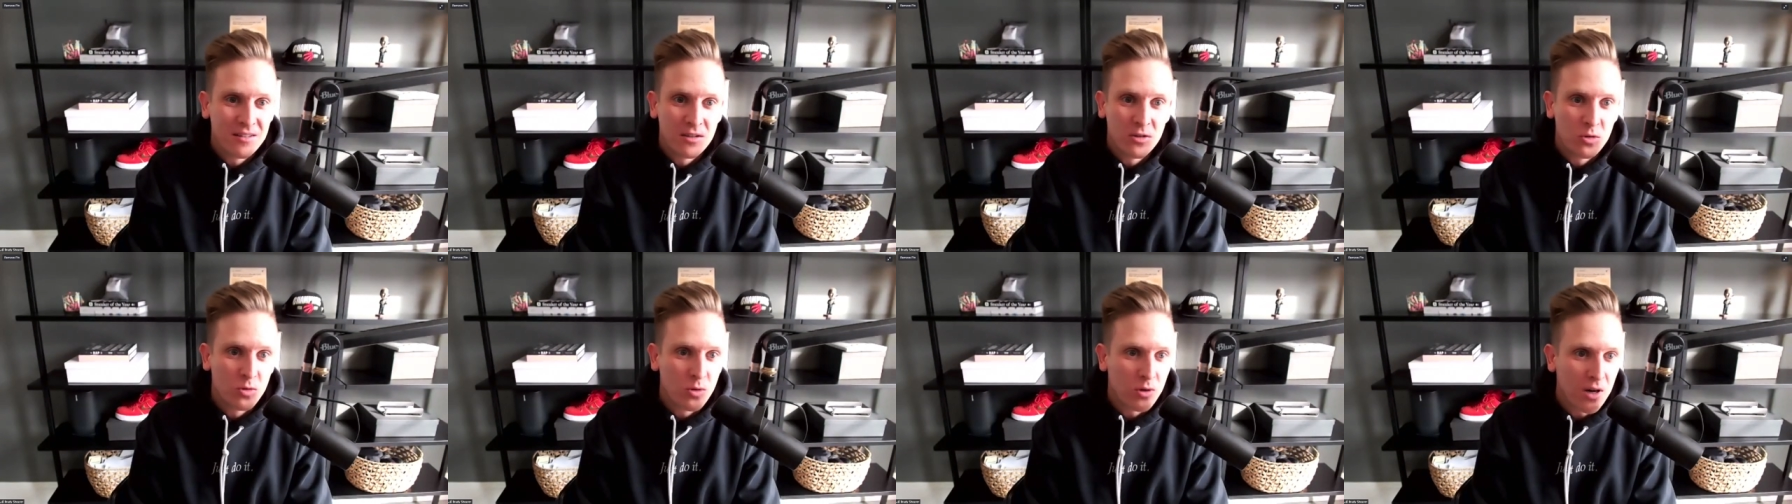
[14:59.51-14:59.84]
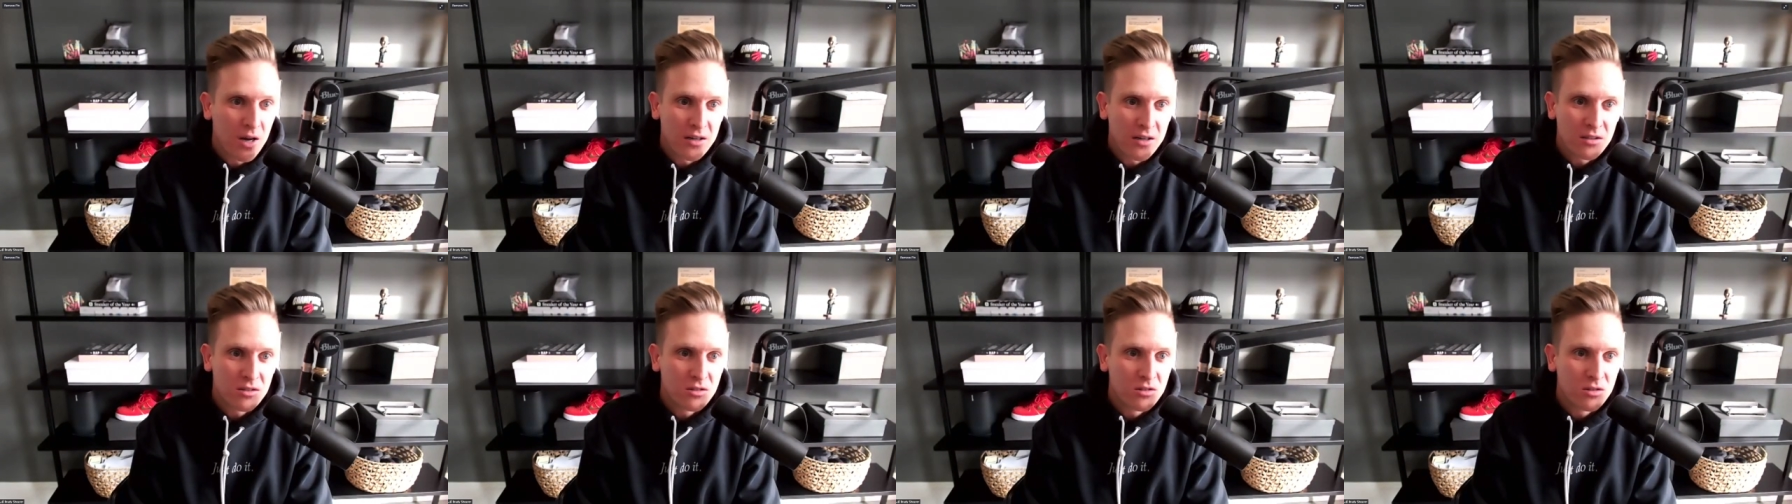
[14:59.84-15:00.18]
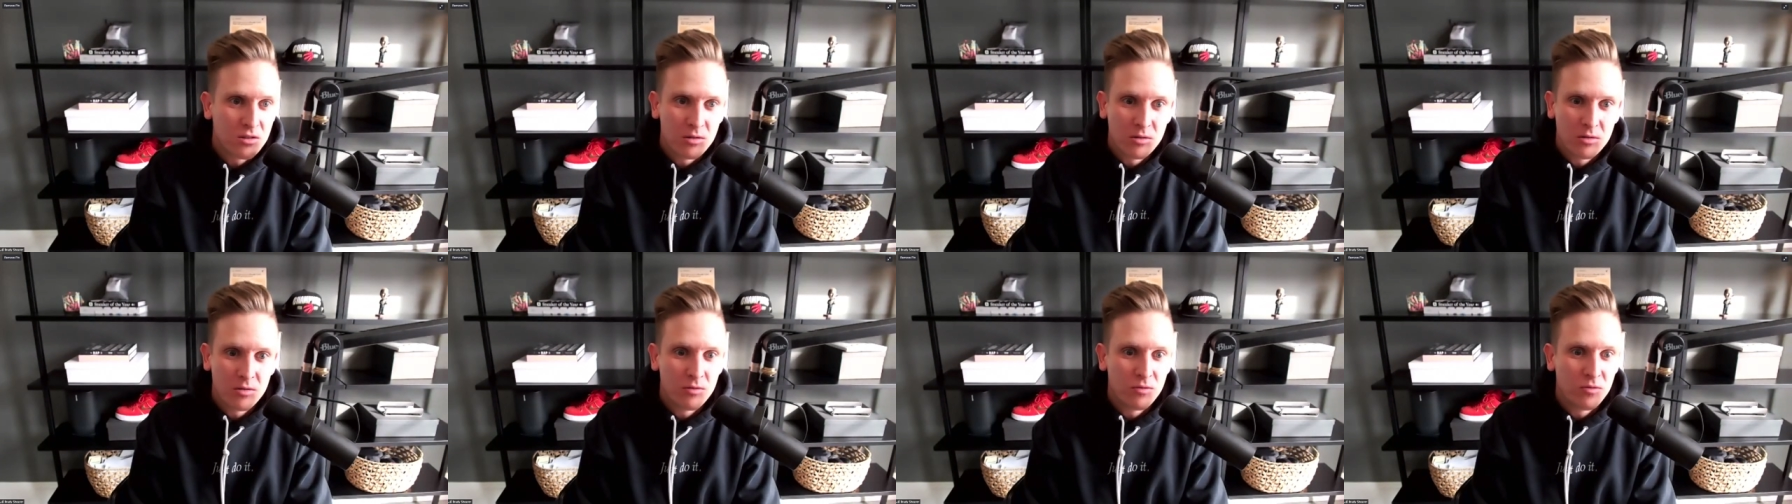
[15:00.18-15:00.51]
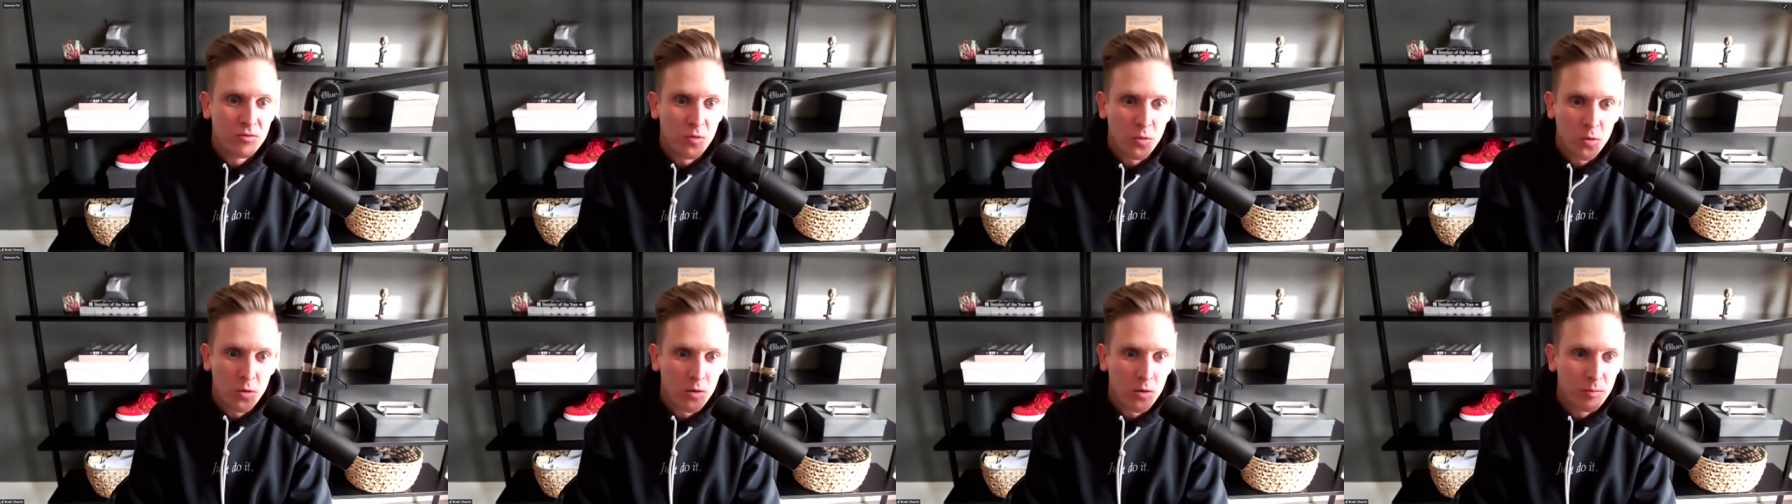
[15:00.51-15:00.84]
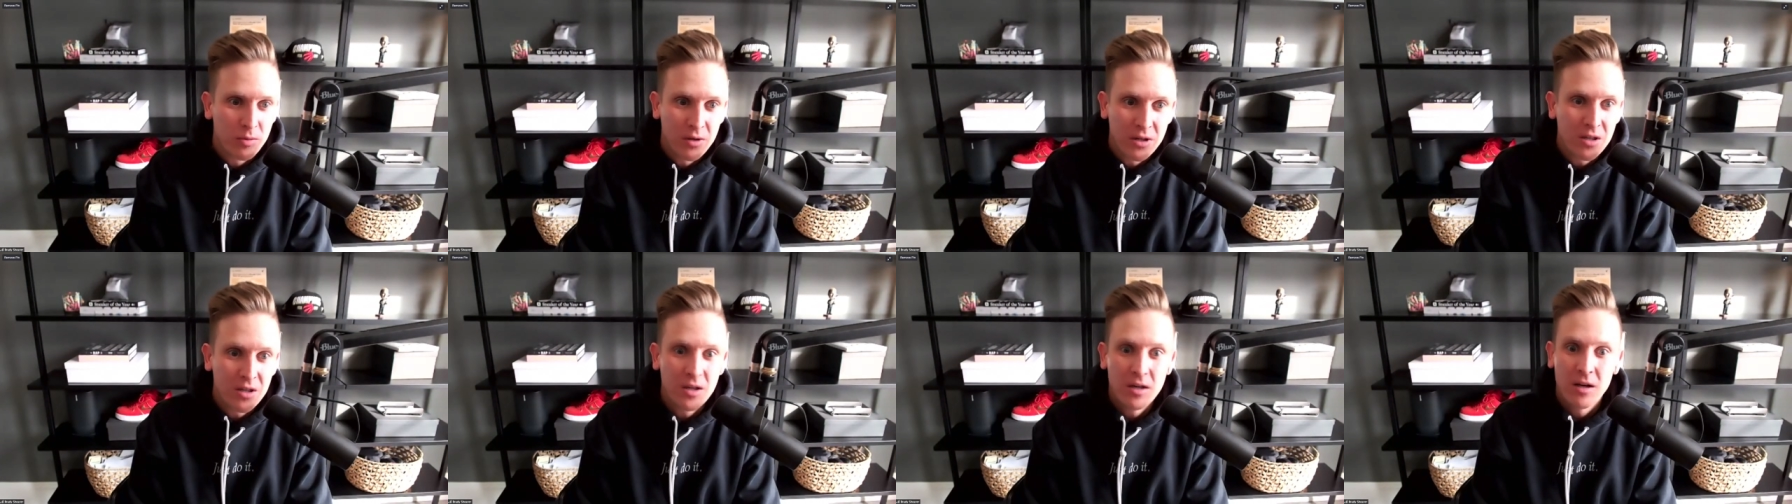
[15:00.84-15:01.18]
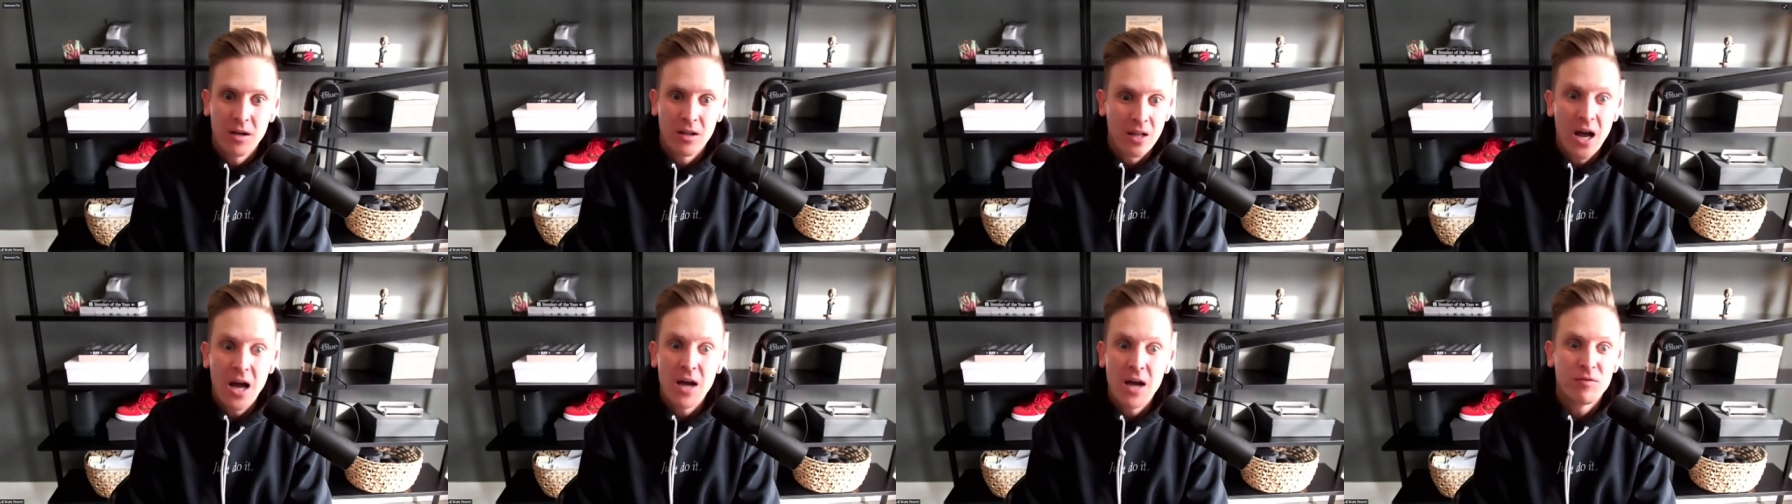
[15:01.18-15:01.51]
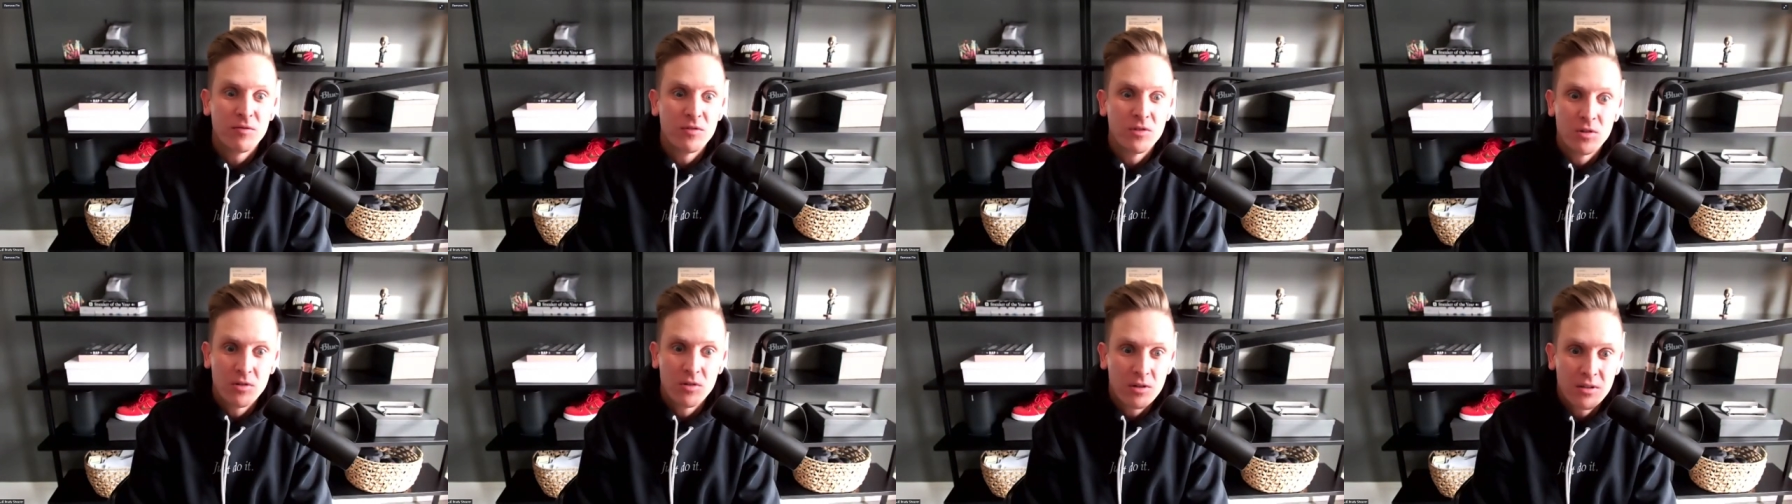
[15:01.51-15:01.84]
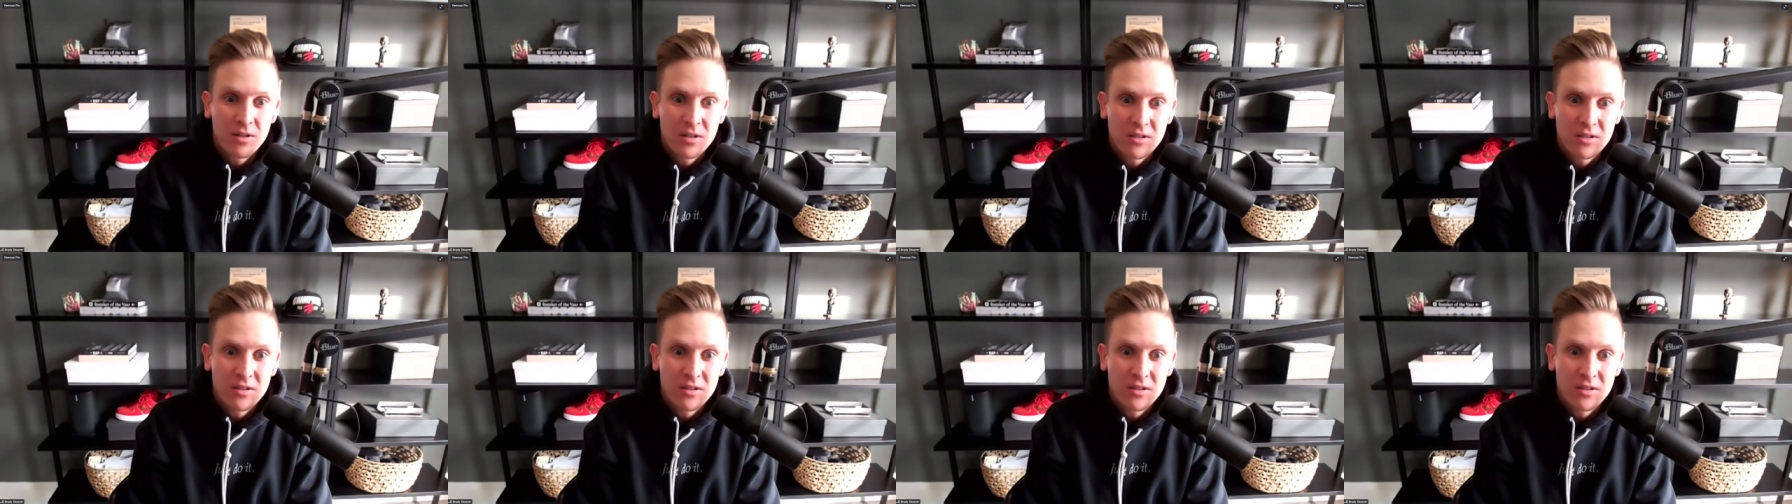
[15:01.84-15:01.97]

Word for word: gratitude for being alive during this